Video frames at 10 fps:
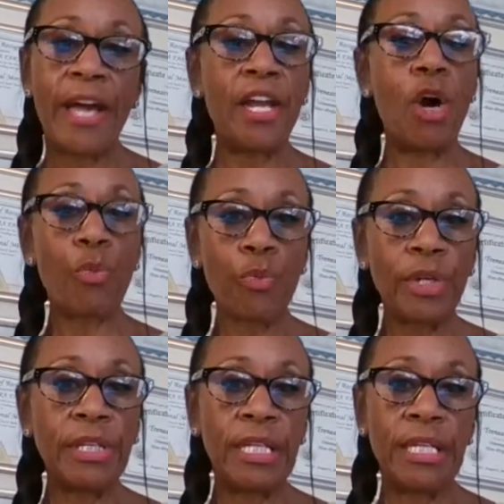I don't
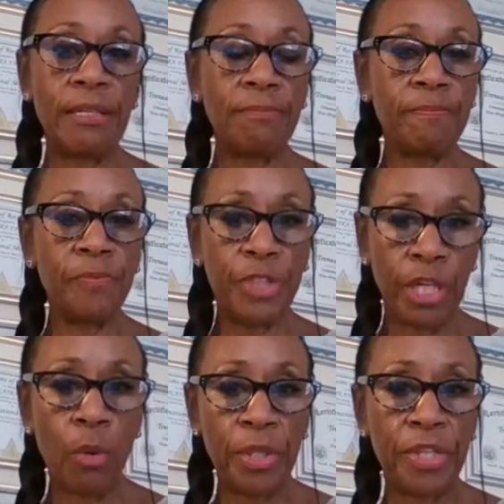really
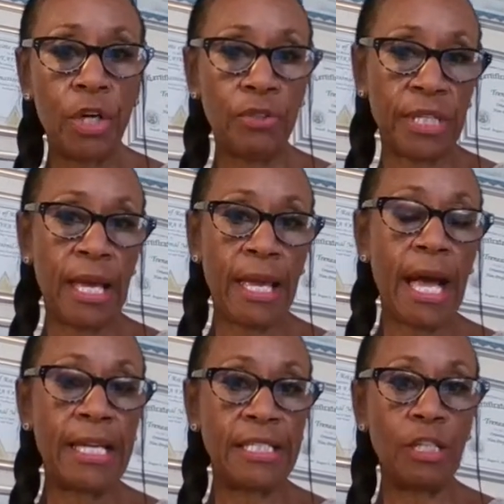deal with those.
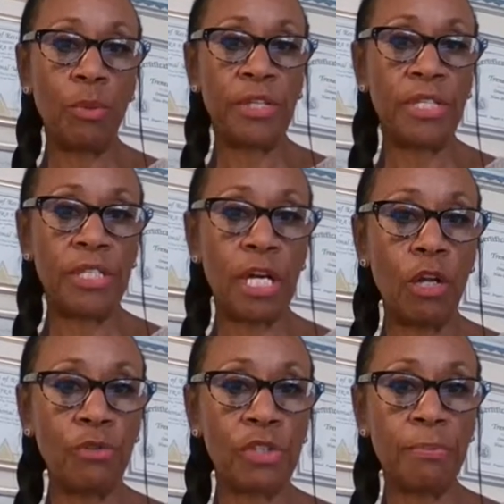I deal with
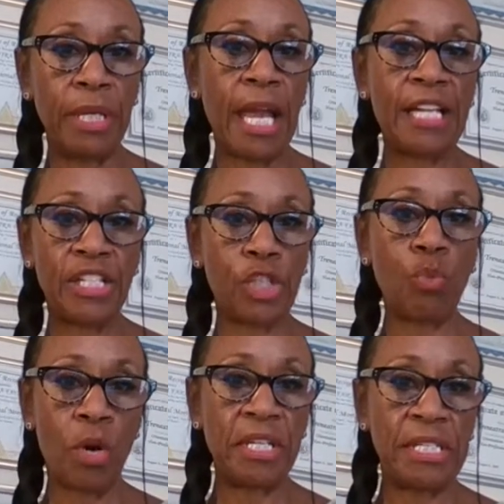adults, but I
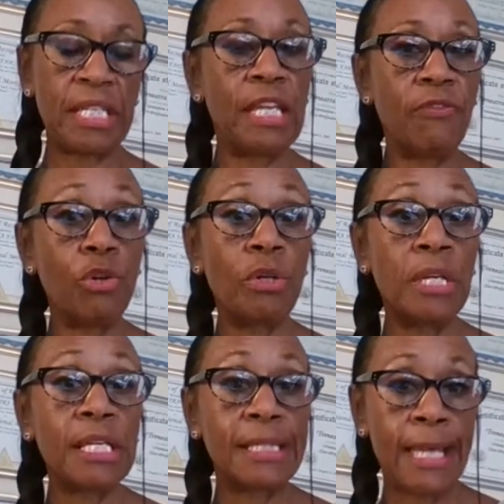just wanted to give you
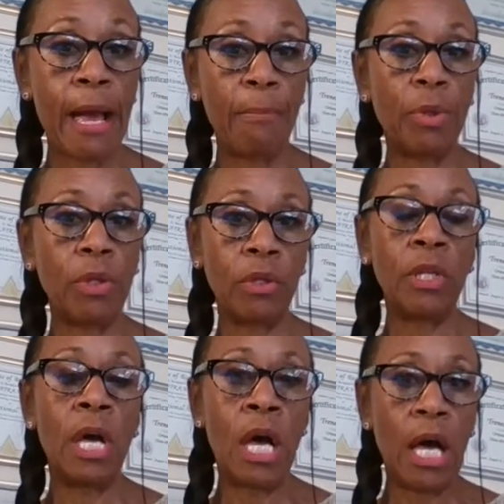an
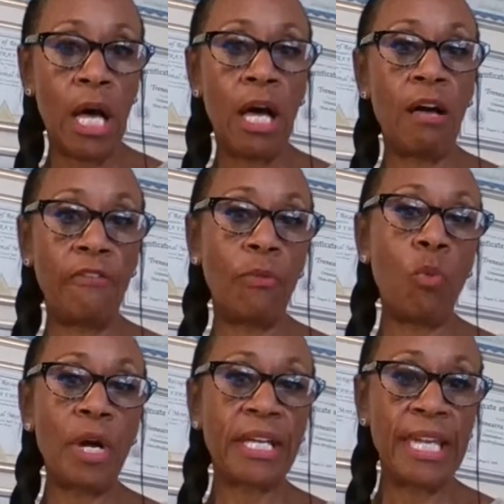example of
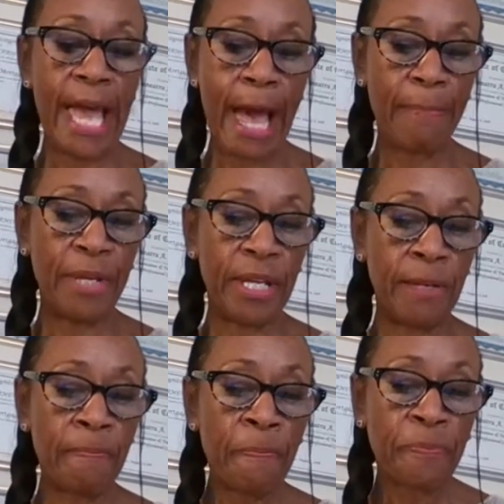what could
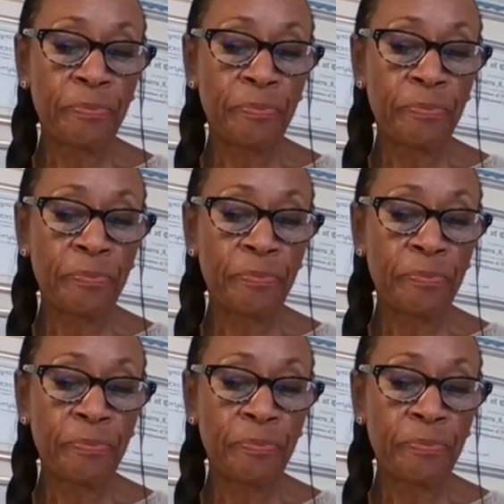happen